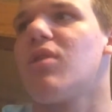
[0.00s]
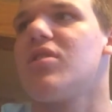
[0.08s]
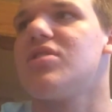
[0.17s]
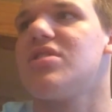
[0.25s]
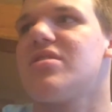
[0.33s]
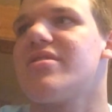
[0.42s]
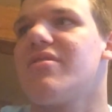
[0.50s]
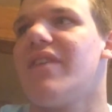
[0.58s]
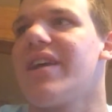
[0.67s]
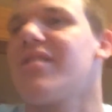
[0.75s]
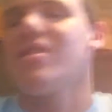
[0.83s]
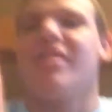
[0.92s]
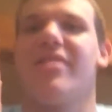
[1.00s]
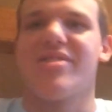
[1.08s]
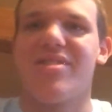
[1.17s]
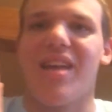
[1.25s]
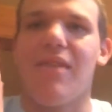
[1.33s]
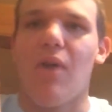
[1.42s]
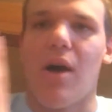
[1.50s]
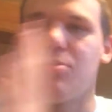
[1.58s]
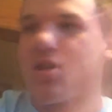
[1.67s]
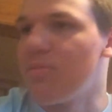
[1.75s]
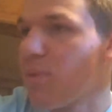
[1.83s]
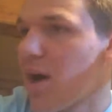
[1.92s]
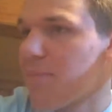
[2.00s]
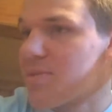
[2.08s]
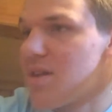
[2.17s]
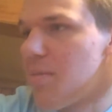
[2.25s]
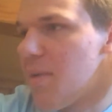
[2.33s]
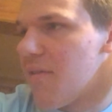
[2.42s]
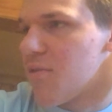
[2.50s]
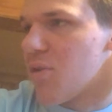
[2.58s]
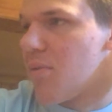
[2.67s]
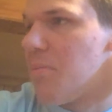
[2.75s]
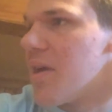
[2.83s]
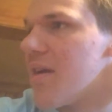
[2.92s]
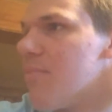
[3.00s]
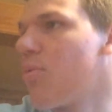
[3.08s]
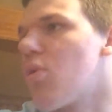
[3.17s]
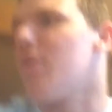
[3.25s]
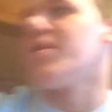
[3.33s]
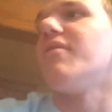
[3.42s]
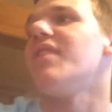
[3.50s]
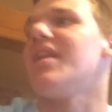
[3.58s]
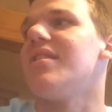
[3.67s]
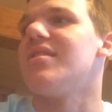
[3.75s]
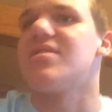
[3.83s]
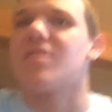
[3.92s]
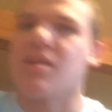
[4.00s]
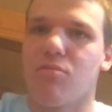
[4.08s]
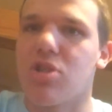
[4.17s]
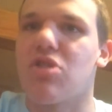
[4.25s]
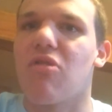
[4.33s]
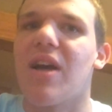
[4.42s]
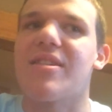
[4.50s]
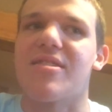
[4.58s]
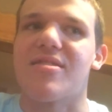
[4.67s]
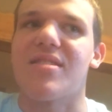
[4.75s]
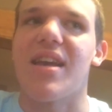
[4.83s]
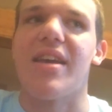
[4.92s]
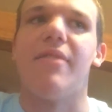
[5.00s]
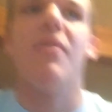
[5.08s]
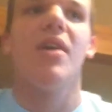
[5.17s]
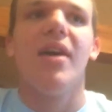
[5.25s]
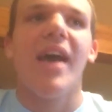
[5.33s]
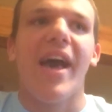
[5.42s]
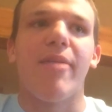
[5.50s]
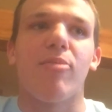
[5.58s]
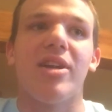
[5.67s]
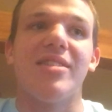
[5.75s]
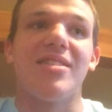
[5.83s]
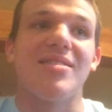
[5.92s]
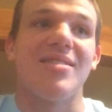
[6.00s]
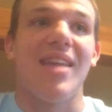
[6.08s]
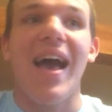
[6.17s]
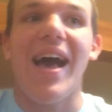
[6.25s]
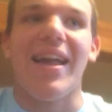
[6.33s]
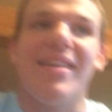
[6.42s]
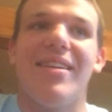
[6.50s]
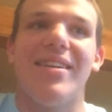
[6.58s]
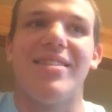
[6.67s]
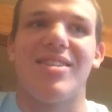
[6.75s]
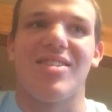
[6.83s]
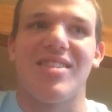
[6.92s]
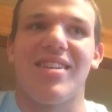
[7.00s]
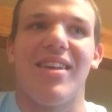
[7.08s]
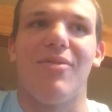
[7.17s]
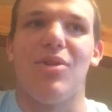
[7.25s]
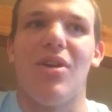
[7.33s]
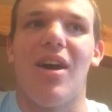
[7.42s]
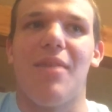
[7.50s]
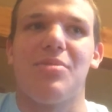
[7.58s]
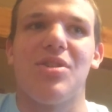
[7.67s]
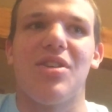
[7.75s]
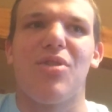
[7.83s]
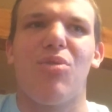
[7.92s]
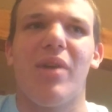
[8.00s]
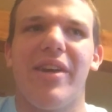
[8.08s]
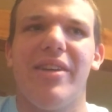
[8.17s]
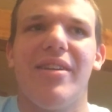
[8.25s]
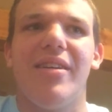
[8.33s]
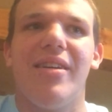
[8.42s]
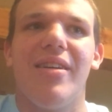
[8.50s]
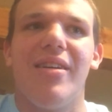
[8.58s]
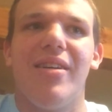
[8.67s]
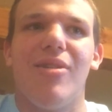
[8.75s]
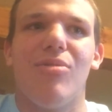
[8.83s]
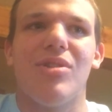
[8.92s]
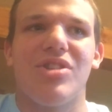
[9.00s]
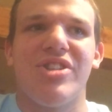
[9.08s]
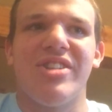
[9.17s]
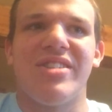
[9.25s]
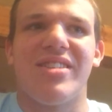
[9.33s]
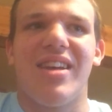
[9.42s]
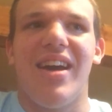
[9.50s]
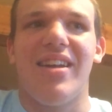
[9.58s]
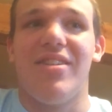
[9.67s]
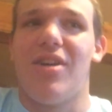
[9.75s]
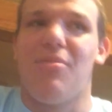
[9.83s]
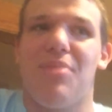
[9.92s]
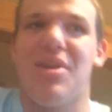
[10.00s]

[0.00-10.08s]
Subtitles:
where just like a save option pops up after a big important event, and it's like, would you like to save? And when it does that, it doesn't give you the option to quit, which is kind of dumb